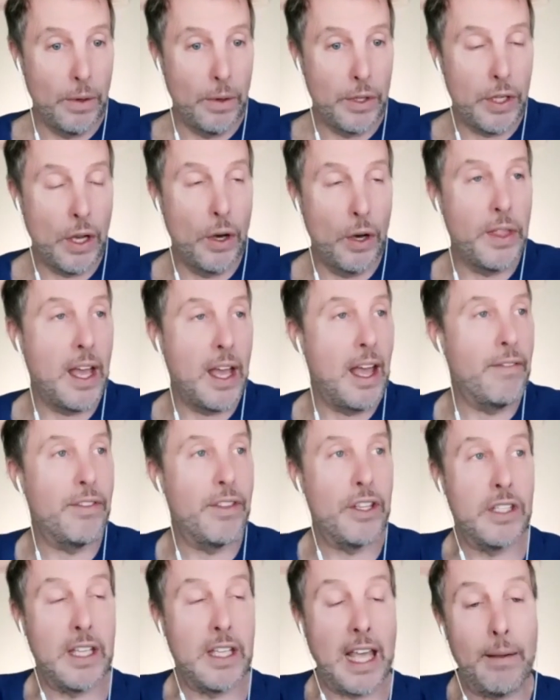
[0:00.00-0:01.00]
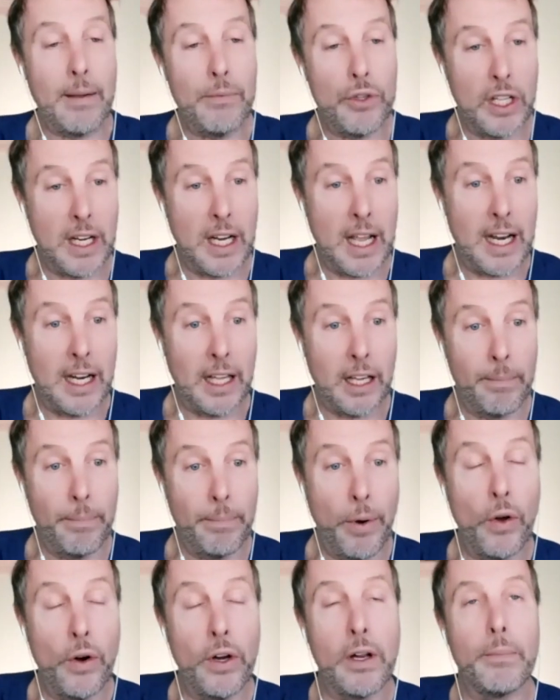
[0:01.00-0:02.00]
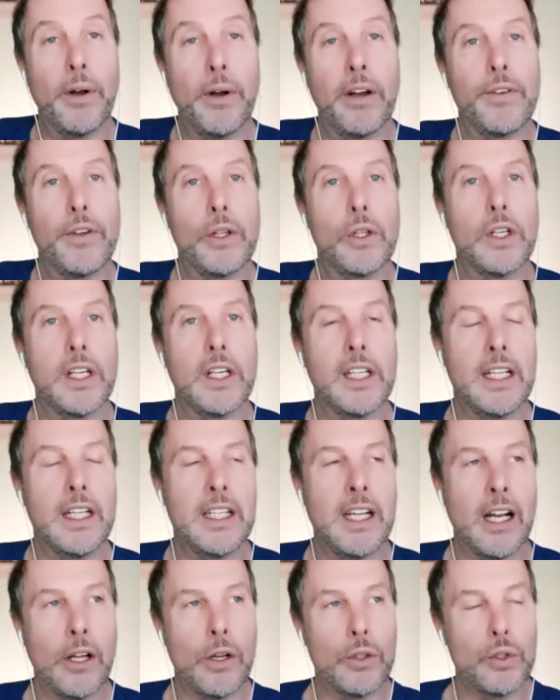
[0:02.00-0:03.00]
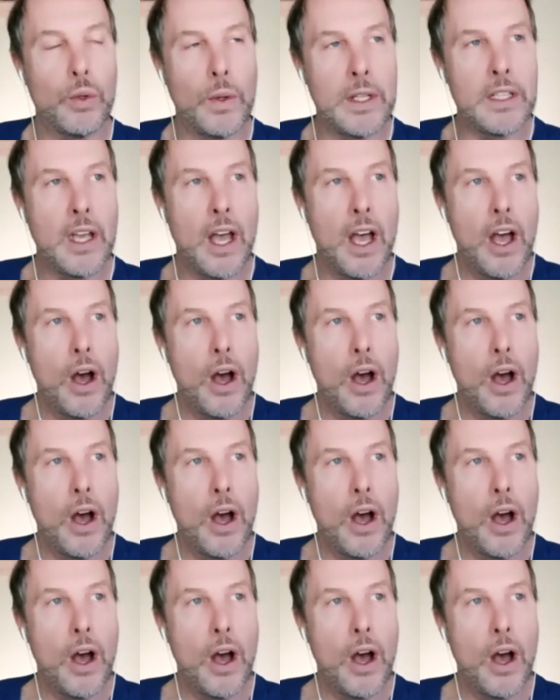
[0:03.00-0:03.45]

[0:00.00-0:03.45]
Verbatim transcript: So they have the same genetic component, but if you look at identical twins,